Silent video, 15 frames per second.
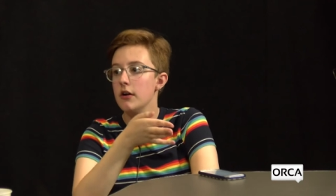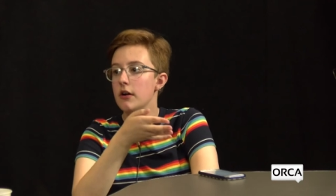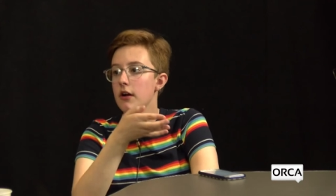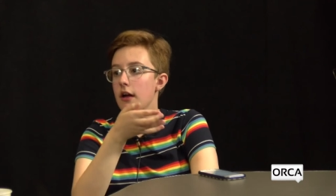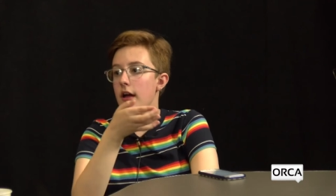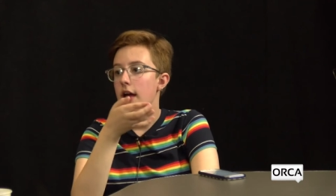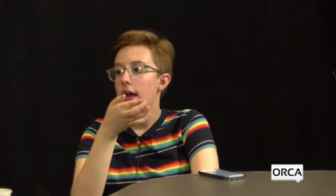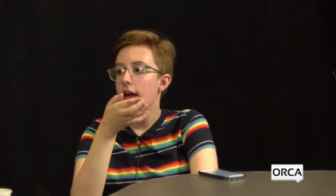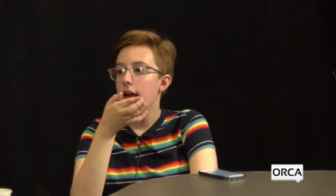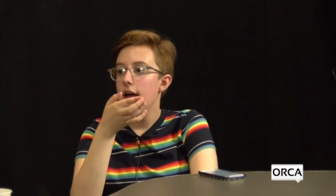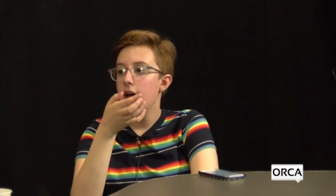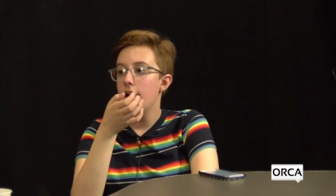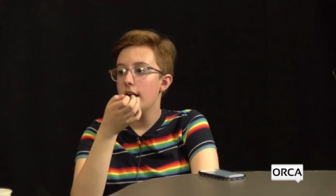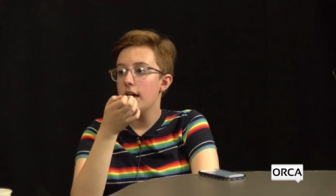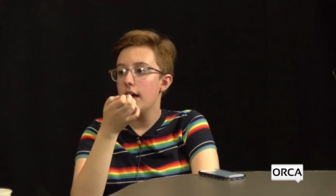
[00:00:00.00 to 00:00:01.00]
And
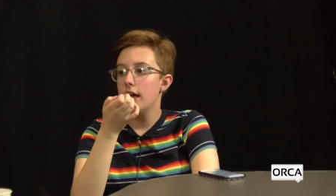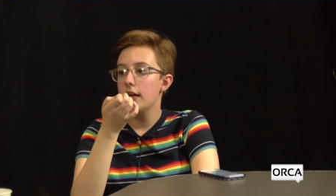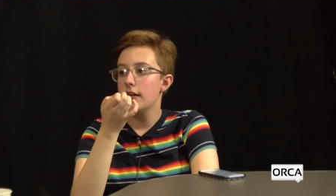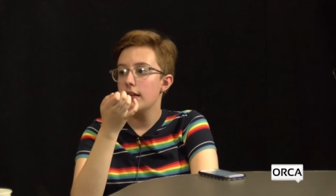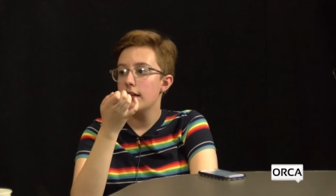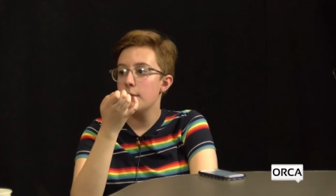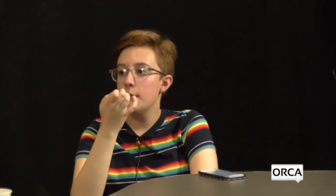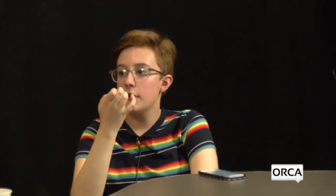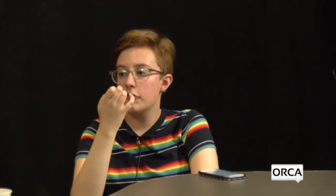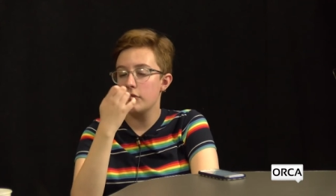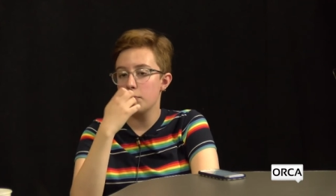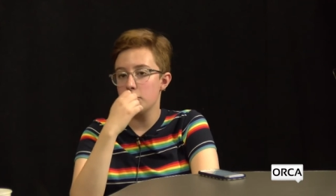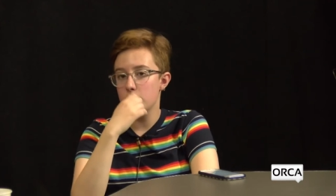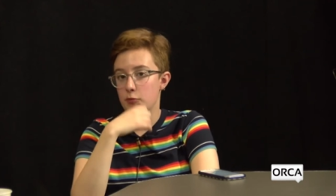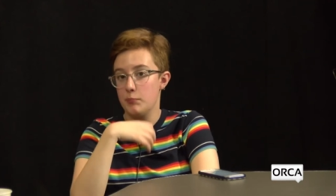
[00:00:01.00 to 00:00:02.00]
Sorry. what we're just
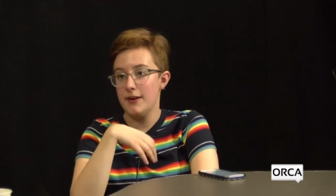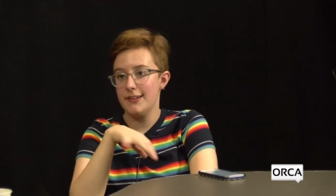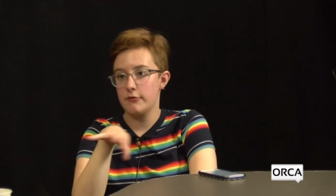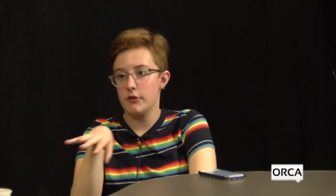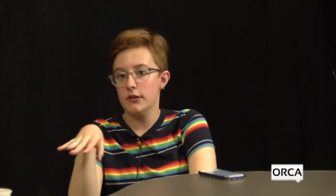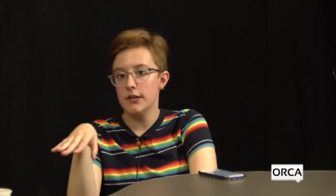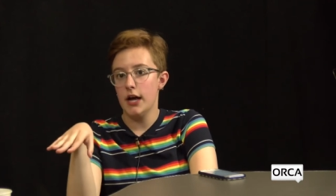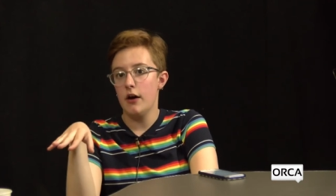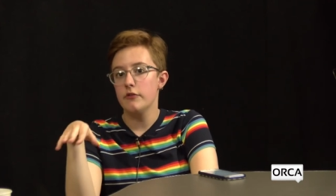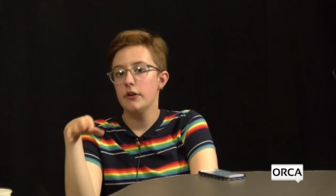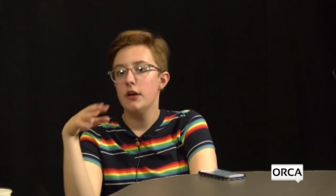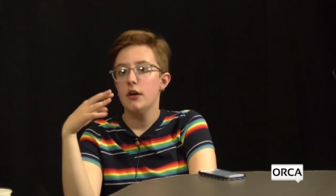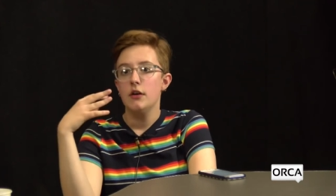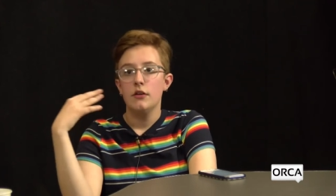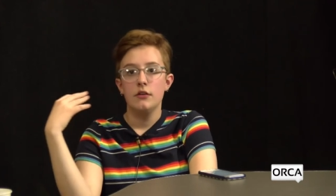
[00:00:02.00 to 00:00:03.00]
going to do basic rundown
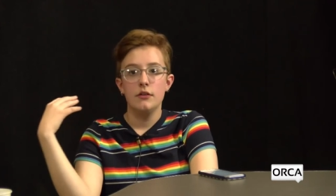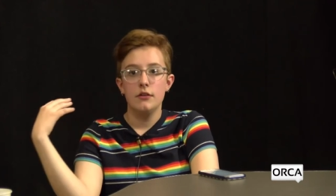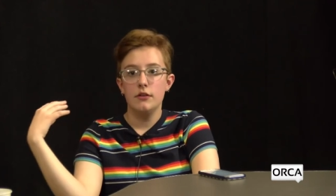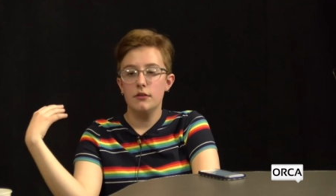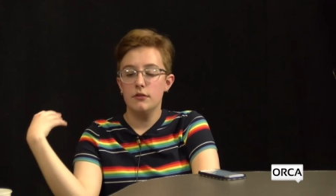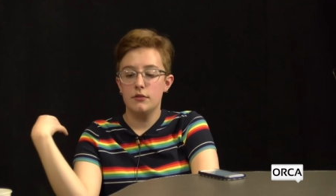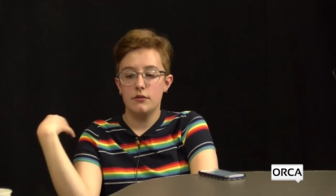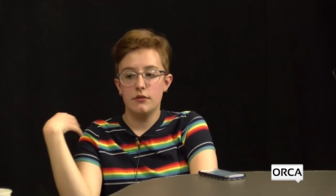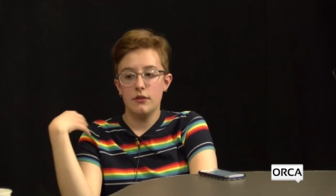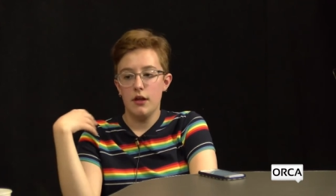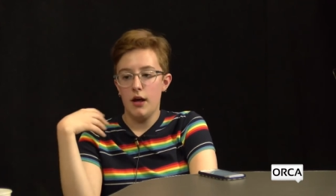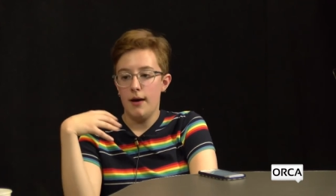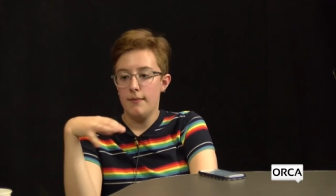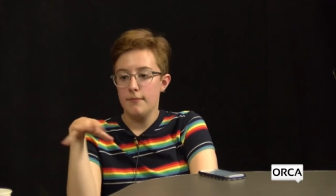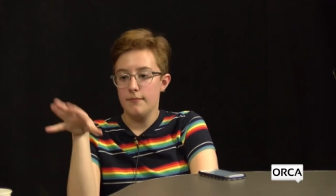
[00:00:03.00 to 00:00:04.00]
is
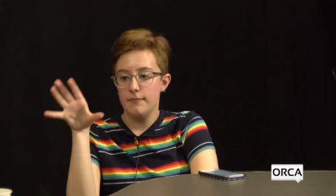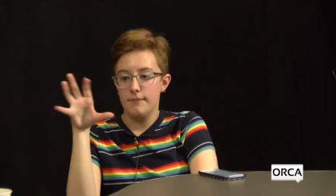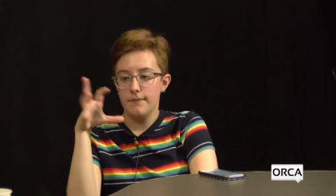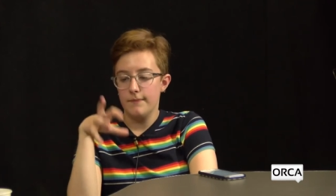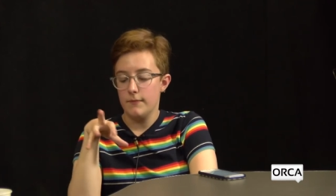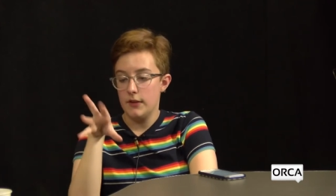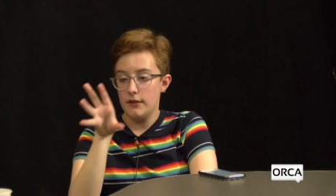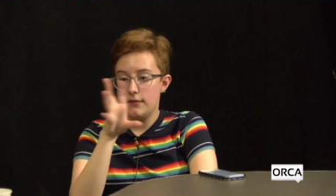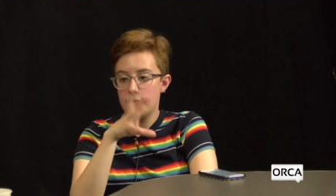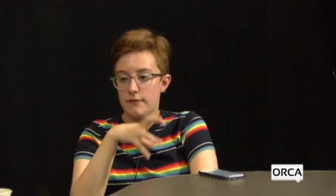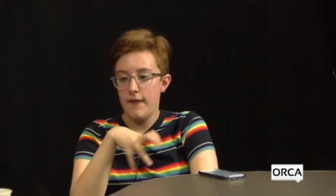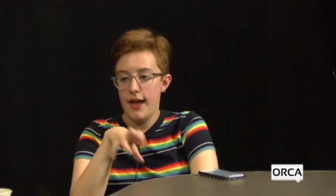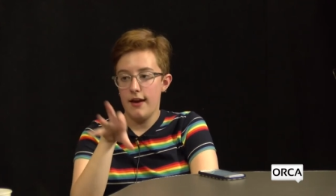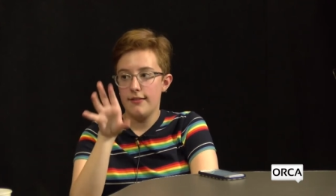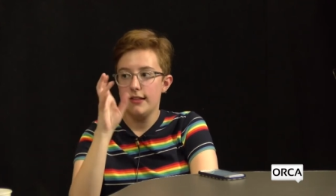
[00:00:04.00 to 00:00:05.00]
um, this
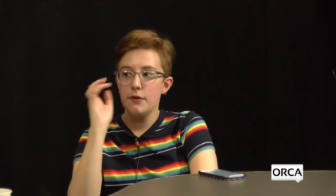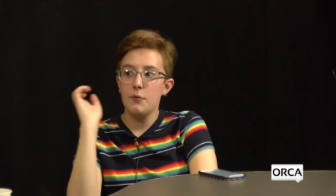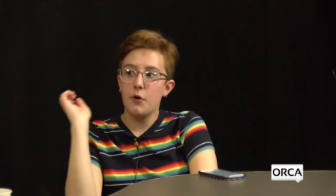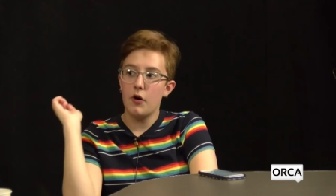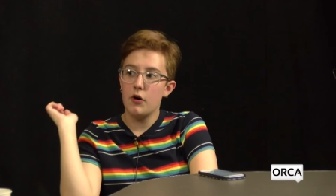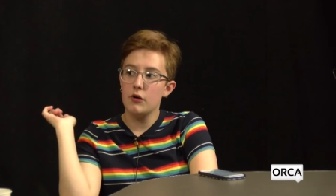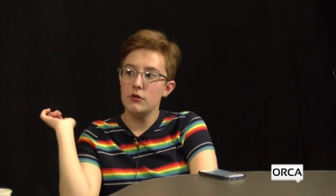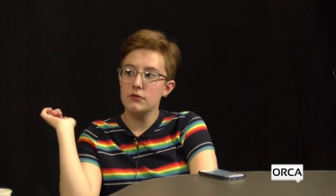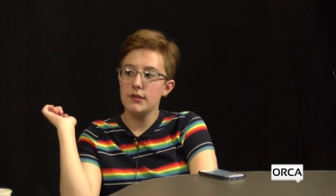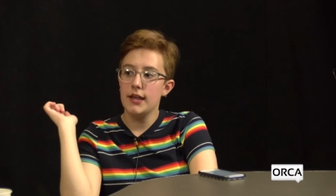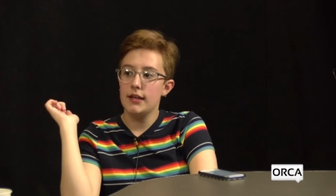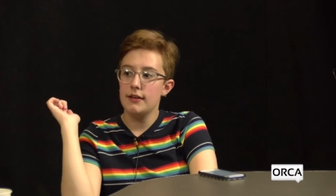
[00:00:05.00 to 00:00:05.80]
fantasy world.